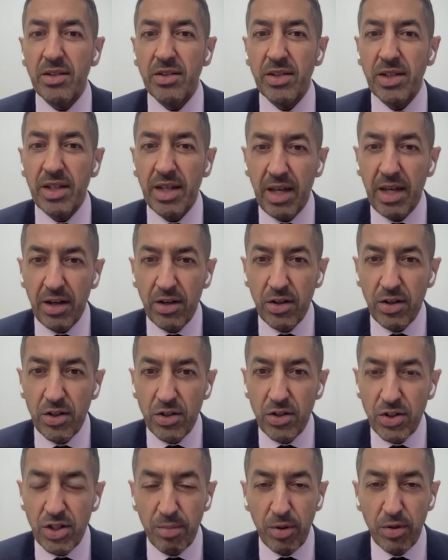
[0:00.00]
that
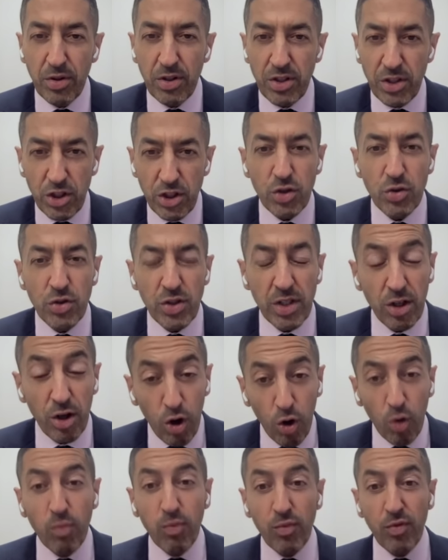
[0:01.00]
cares about these issues,
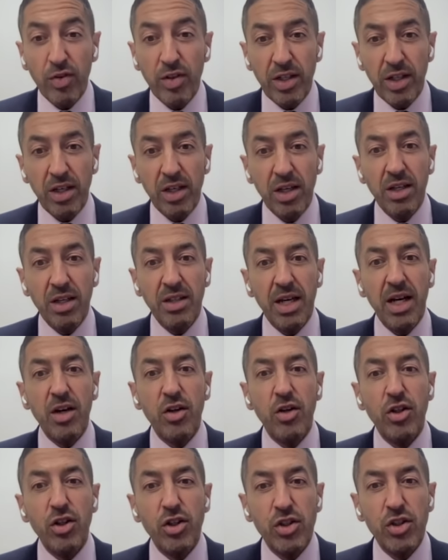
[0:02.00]
and hopefully
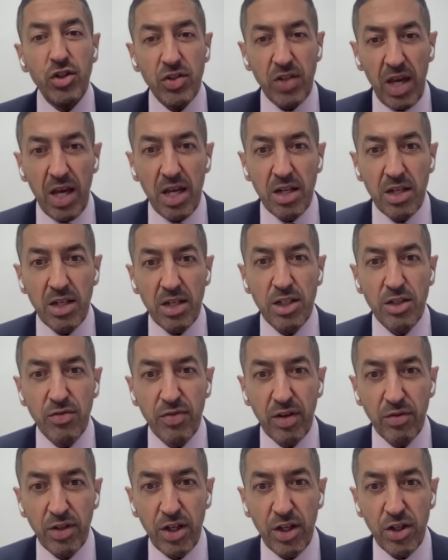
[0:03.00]
they understand
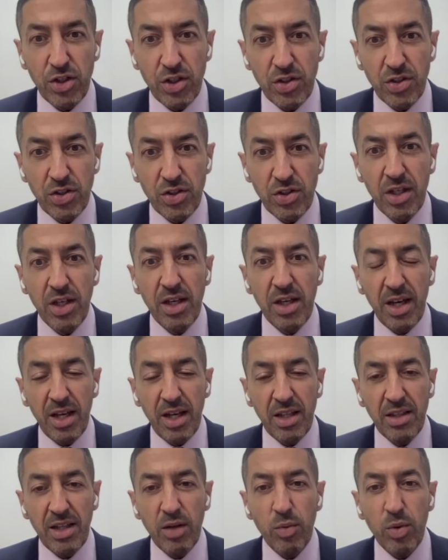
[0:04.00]
these foundations
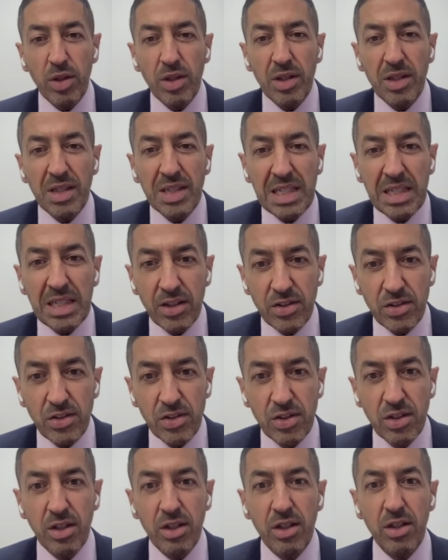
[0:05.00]
and they will lead
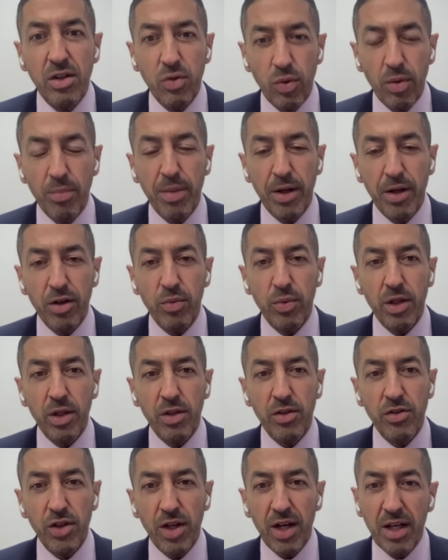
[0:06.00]
us to a better
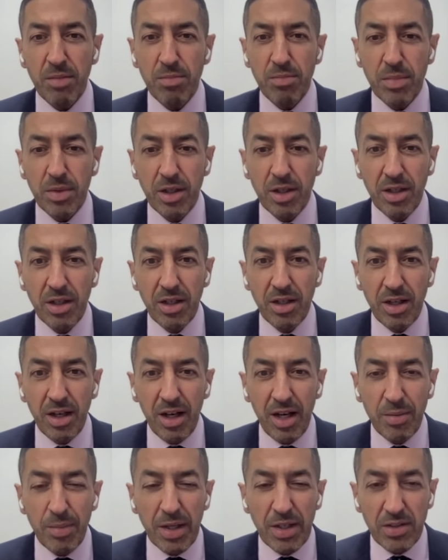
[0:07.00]
world. So I'm
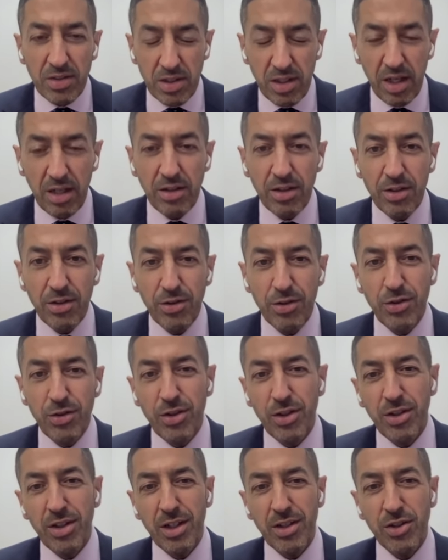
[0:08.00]
excited
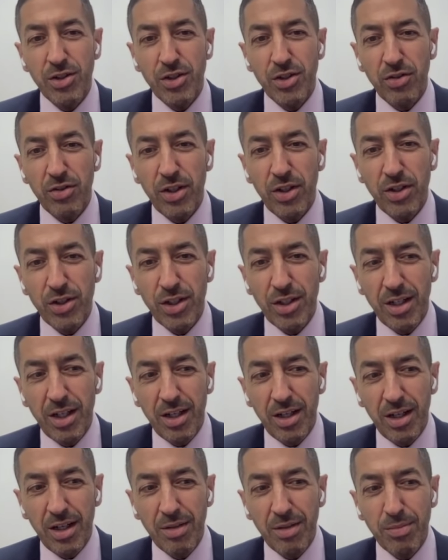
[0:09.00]
to see the next
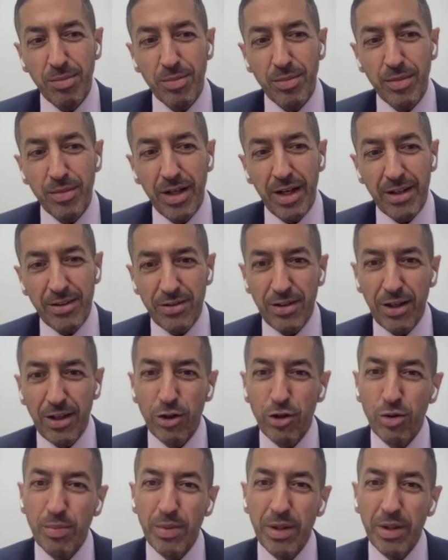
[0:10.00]
generation, and I'm
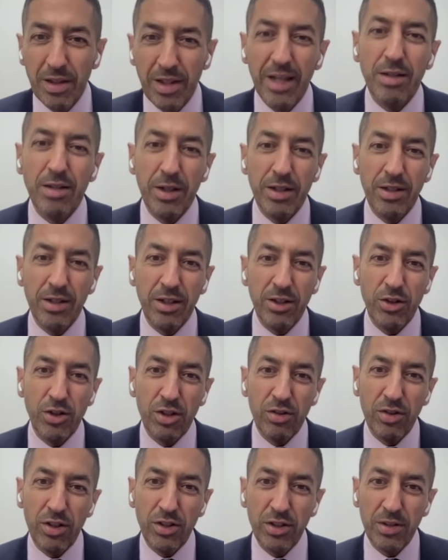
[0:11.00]
excited to be led by the
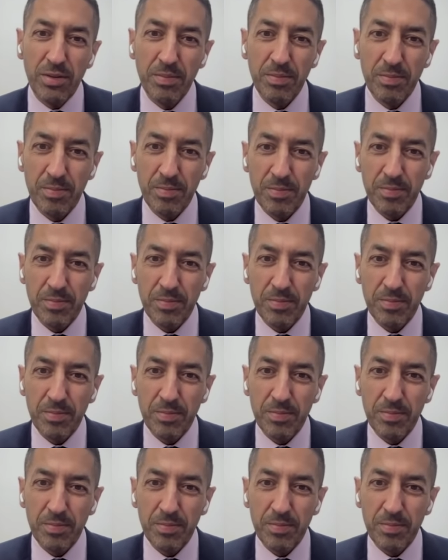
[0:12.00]
next generation.